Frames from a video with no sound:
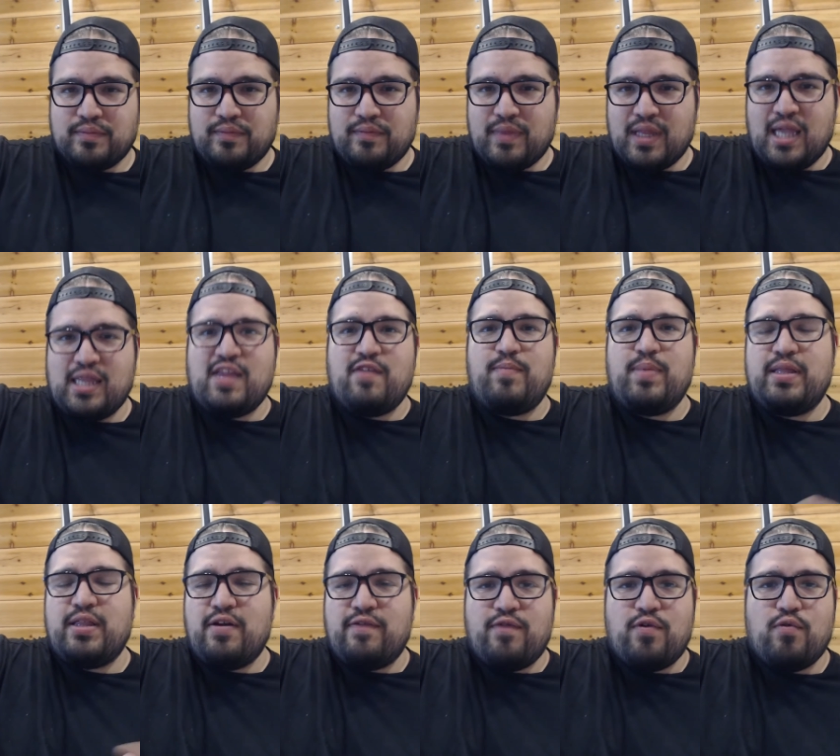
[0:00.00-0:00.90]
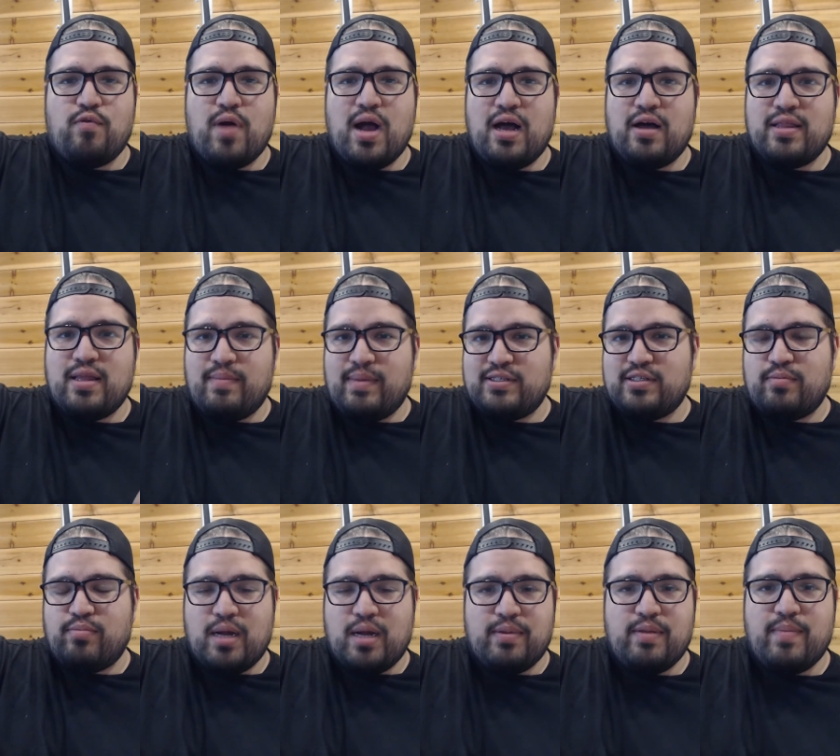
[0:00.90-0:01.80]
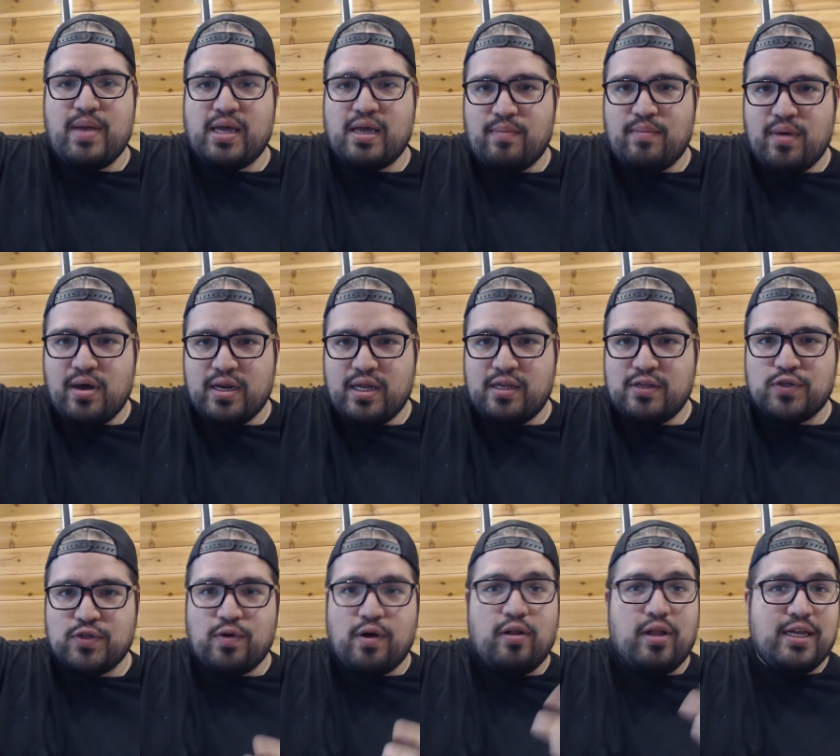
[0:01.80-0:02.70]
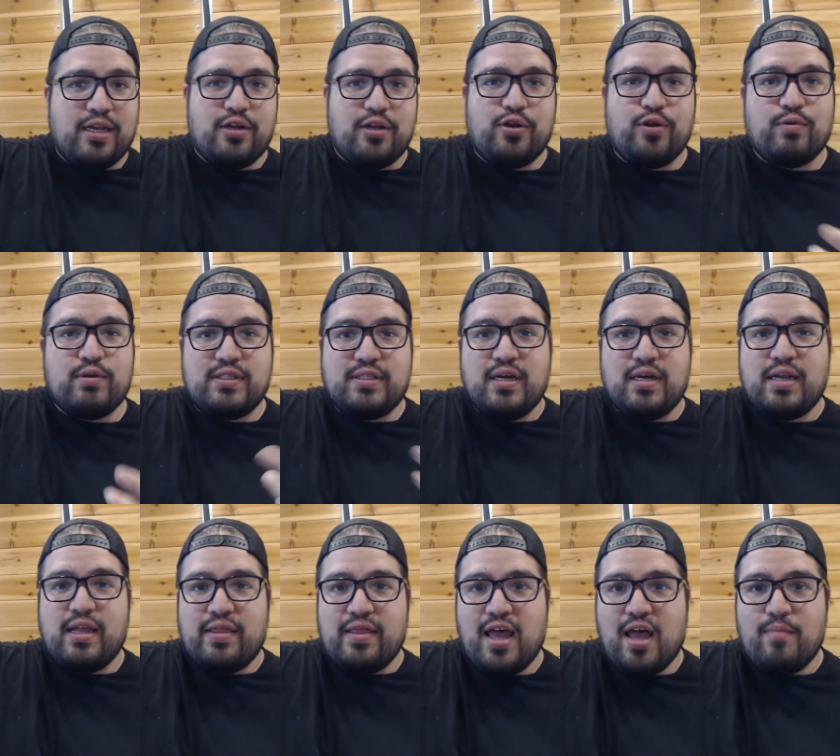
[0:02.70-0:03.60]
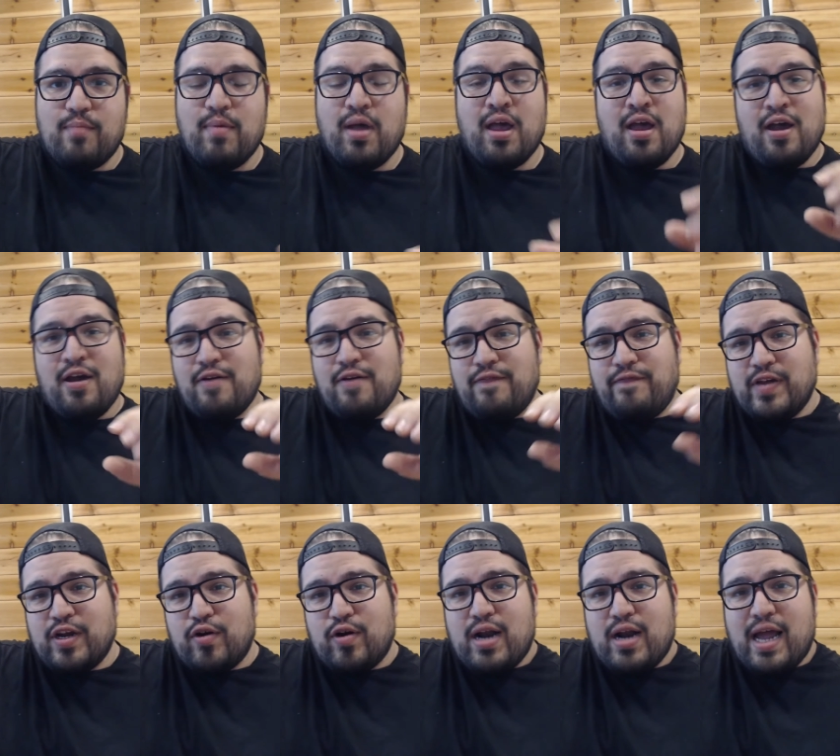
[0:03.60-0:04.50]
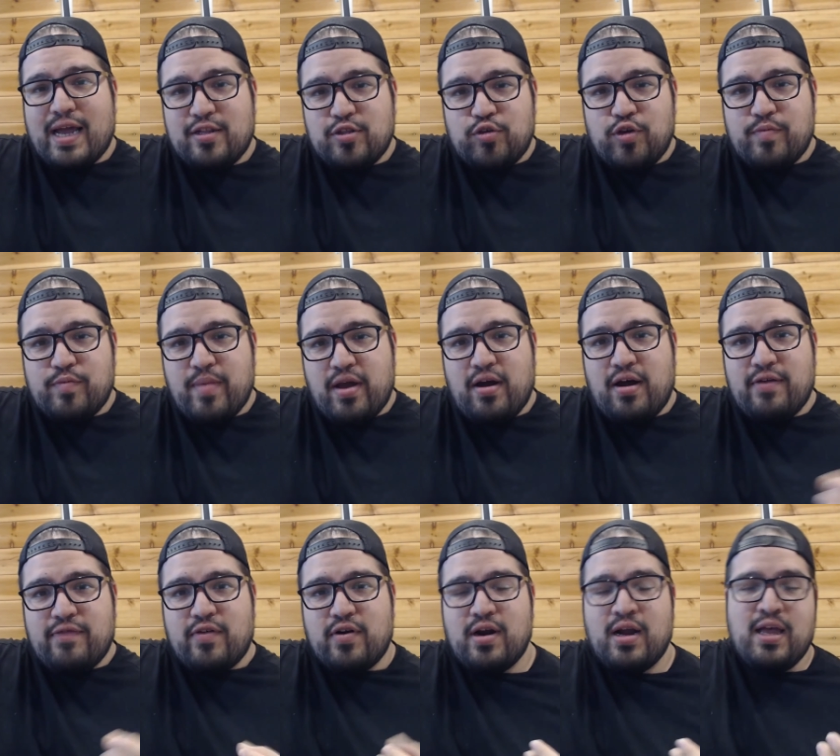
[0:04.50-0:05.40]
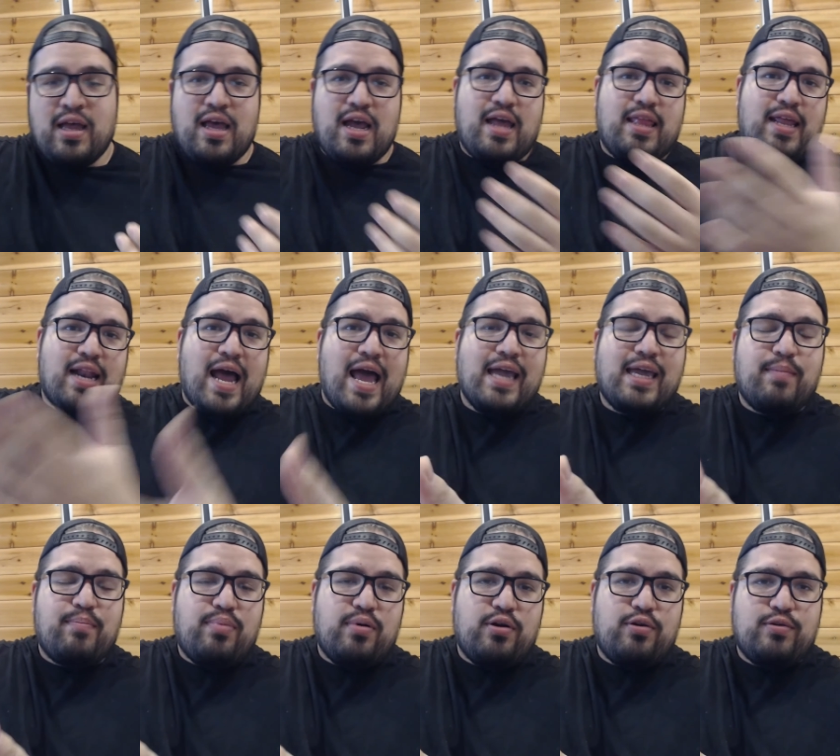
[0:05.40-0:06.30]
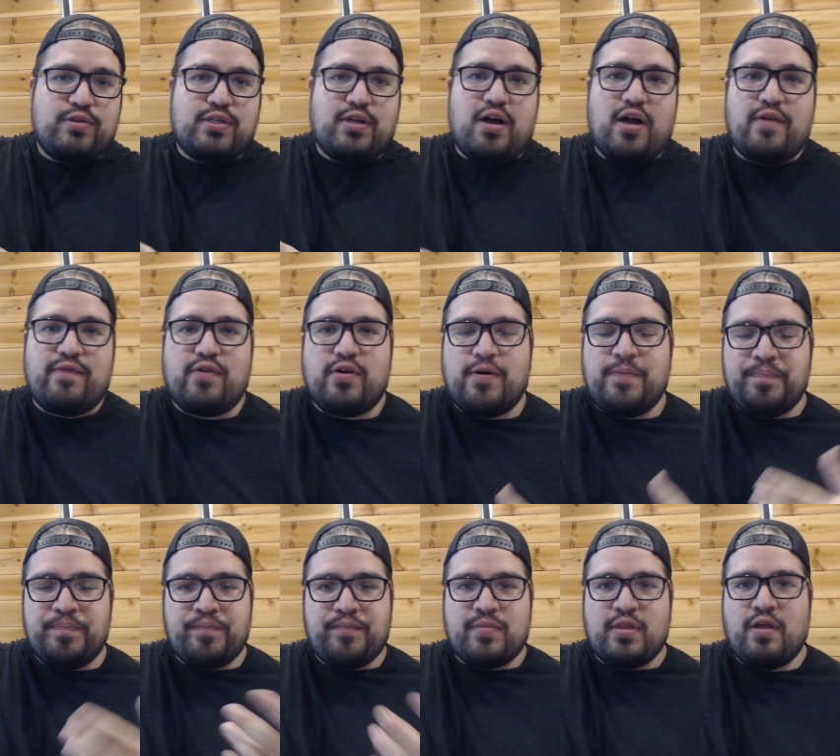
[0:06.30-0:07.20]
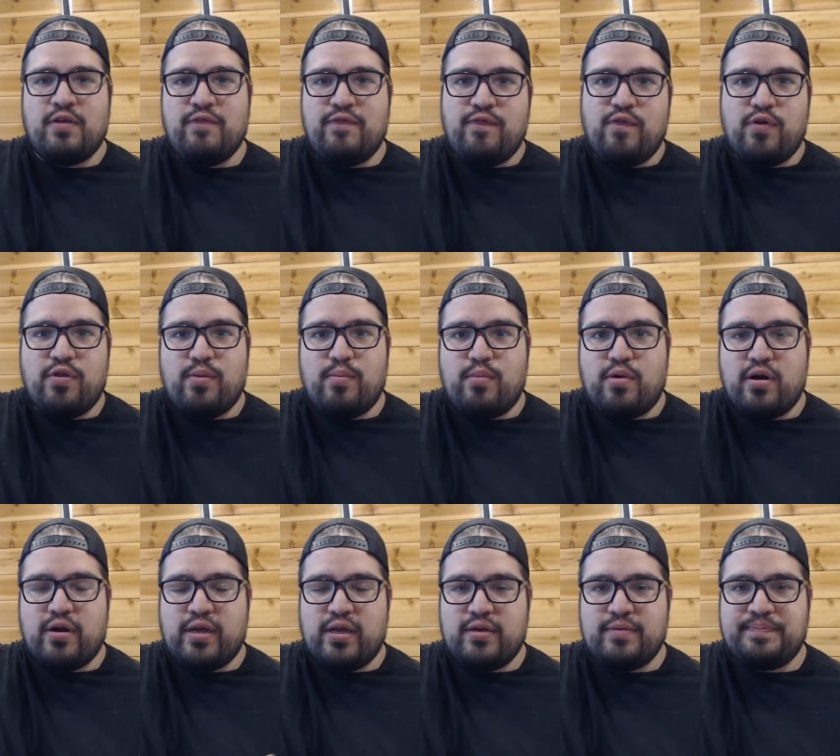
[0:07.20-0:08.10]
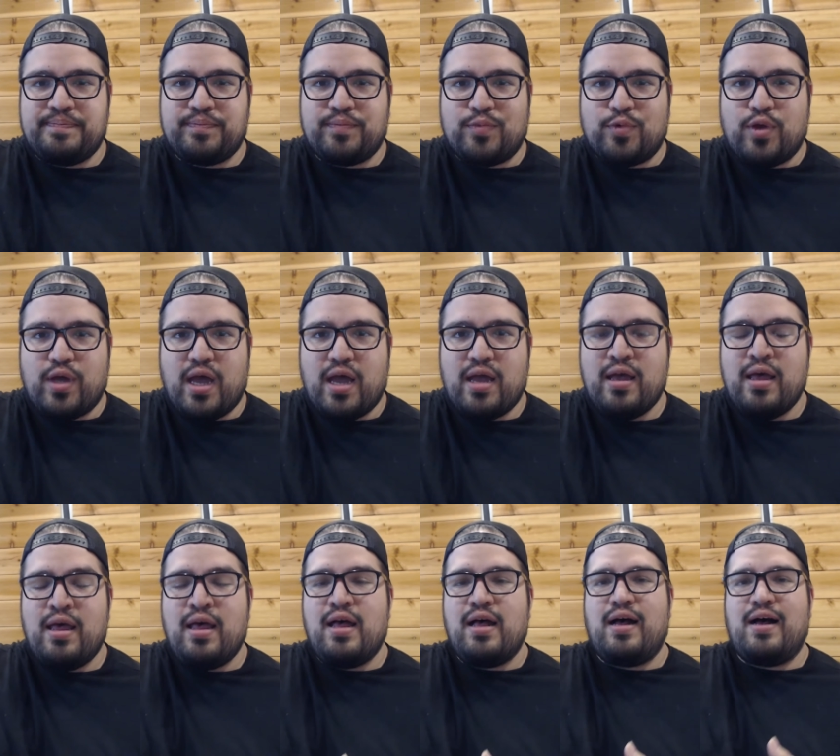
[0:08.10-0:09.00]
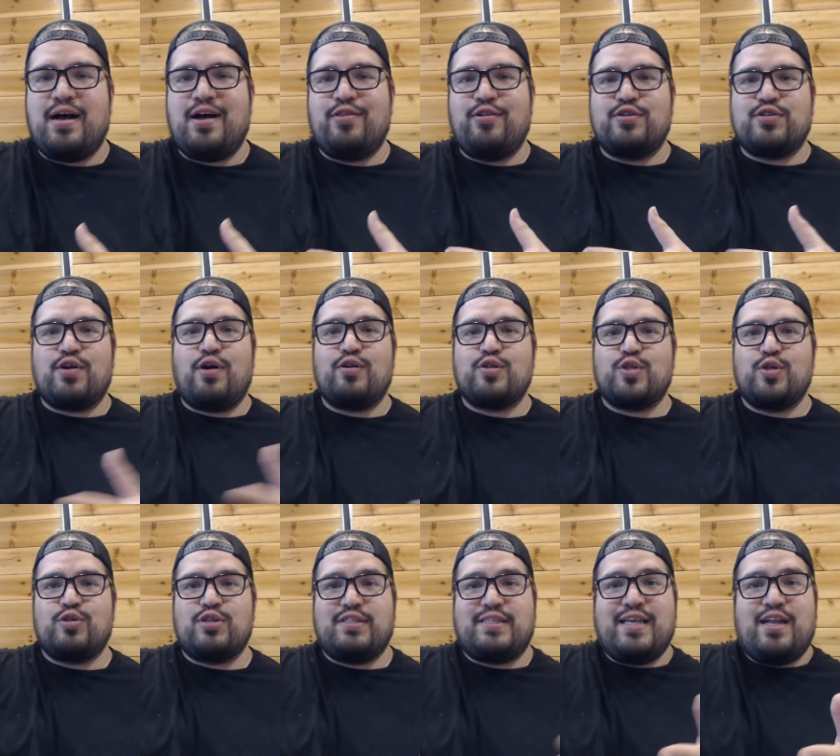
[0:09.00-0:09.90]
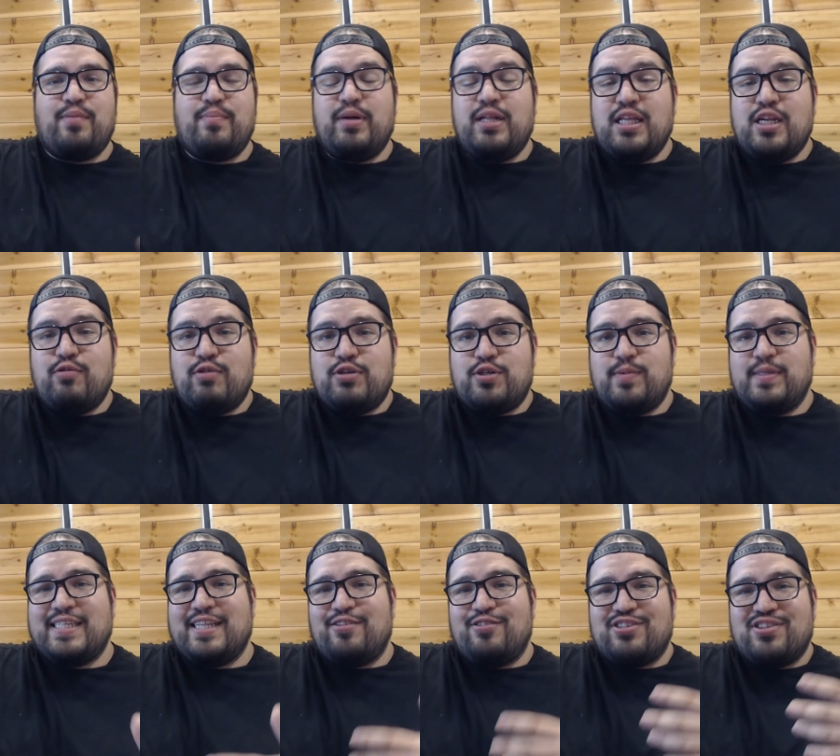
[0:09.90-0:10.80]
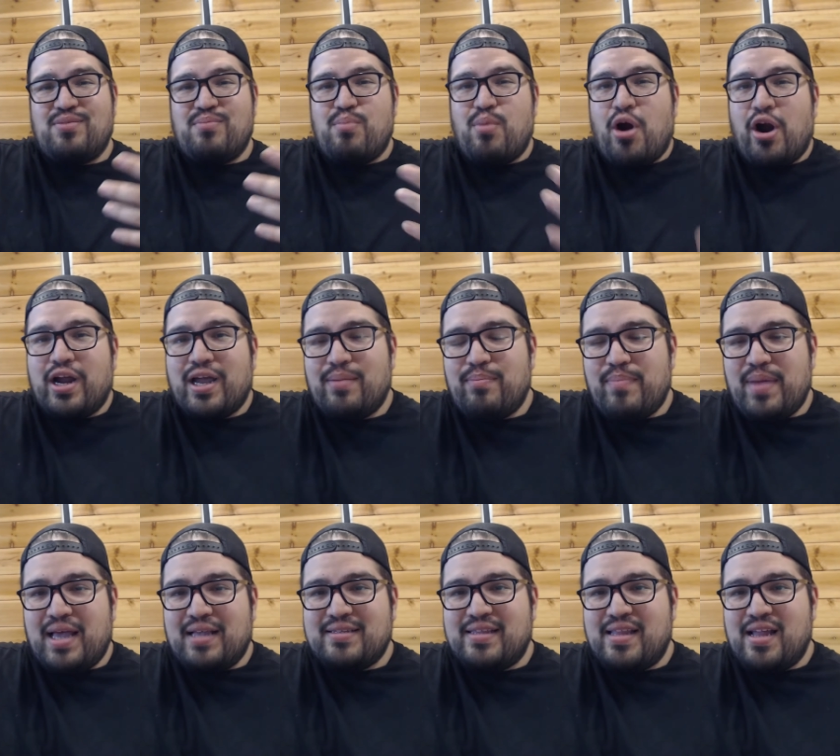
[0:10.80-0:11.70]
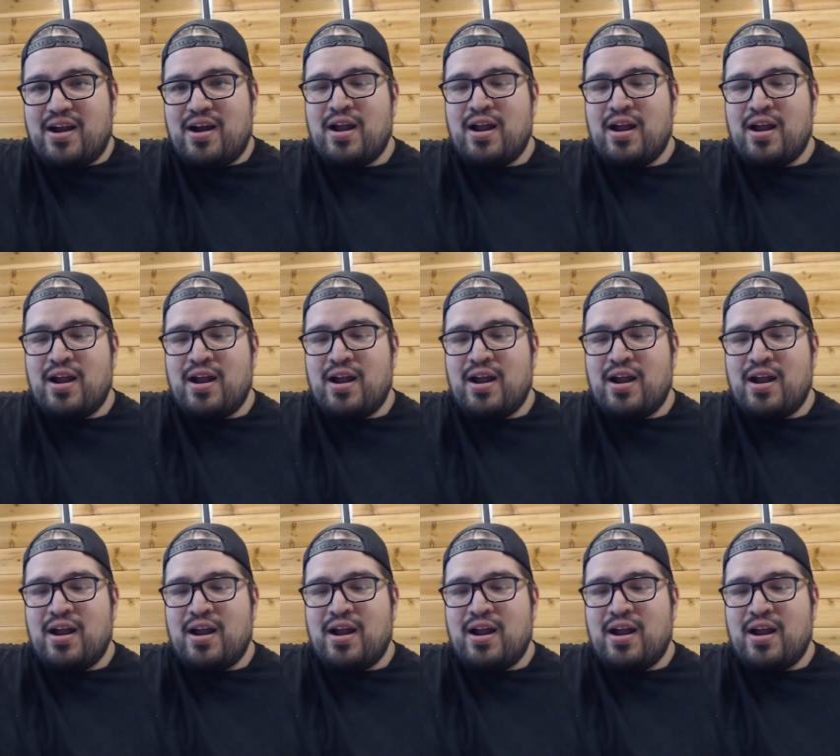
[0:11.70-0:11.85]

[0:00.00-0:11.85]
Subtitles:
and they've been there for a while, that means they're probably making money. So all I need to do is study them, figure out how I can tweak my offer, and then I can produce an offer for the market. Okay, there's also sustainability, which means that there's a market base there